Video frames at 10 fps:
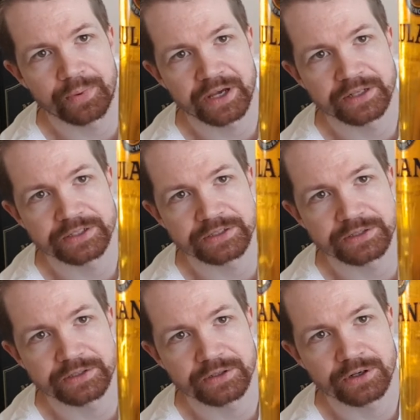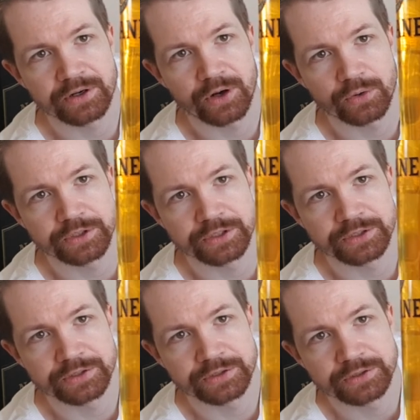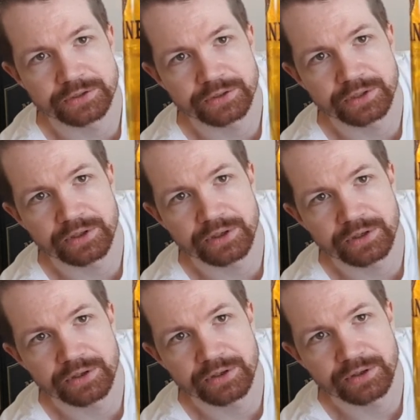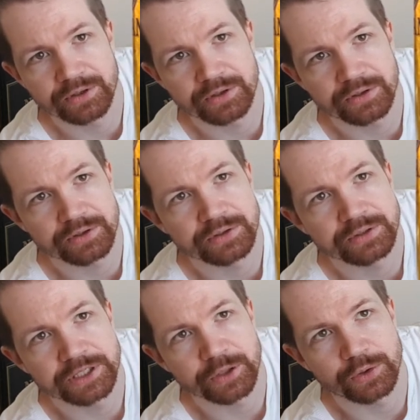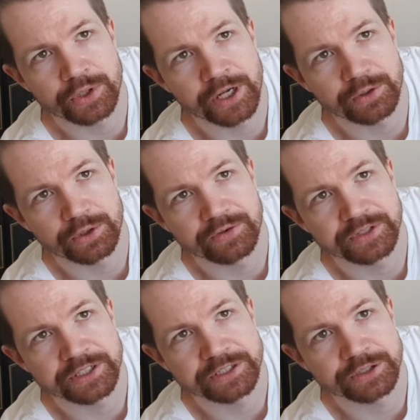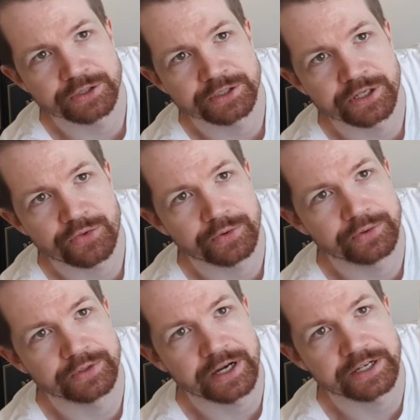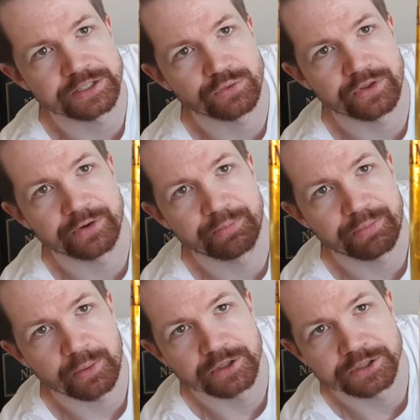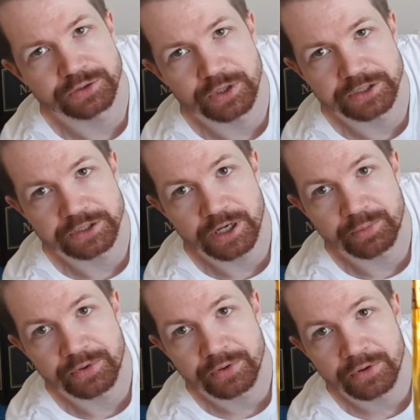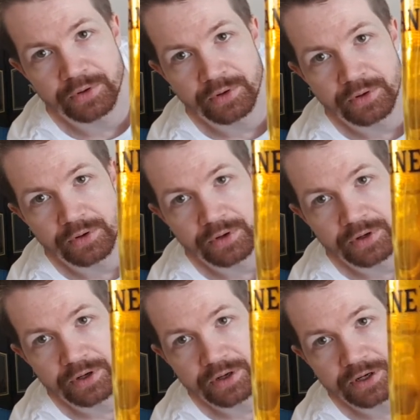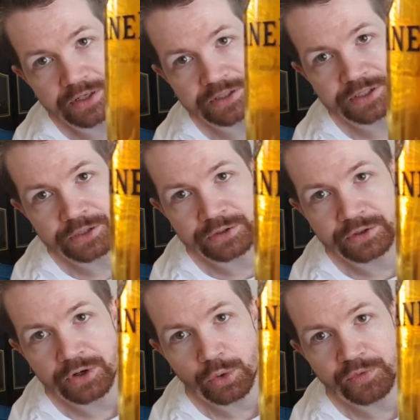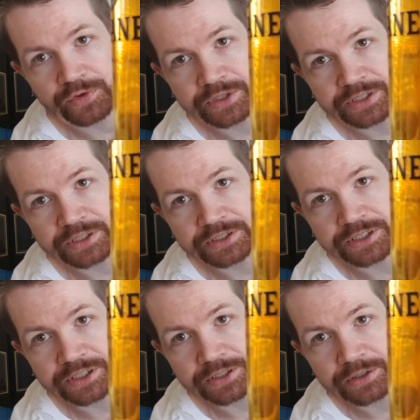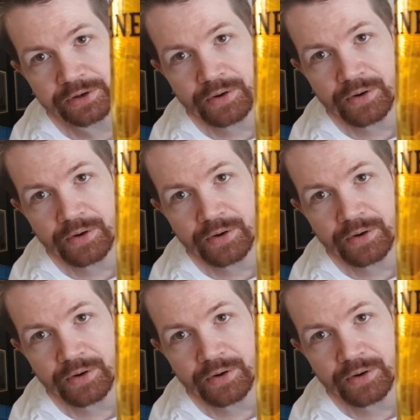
pale golden yellow color of it, easy to see through, nice with the bubbles rises up, as you hopefully can see,